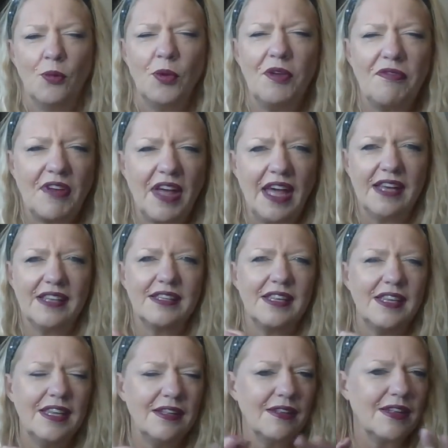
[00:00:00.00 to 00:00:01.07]
We've got a
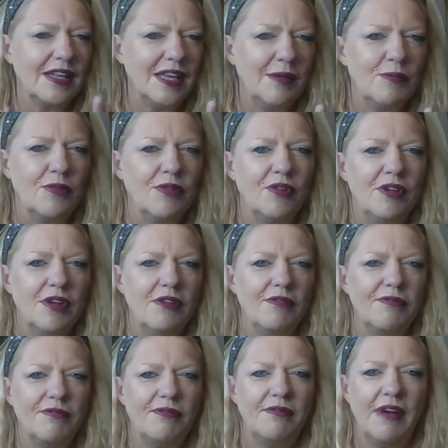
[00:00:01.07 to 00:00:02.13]
little glimmer
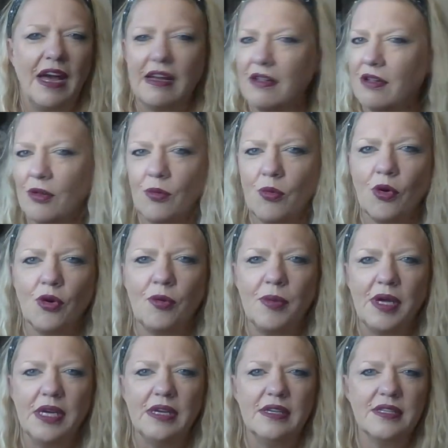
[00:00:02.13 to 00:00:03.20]
of ankle
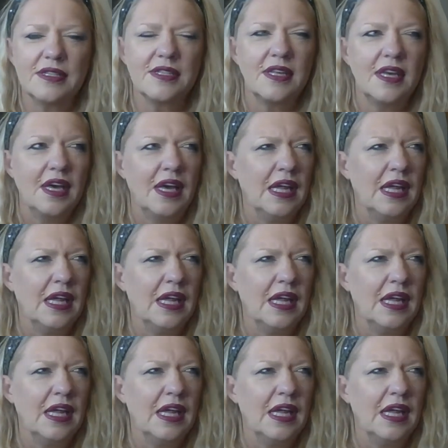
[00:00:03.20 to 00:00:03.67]
warmers,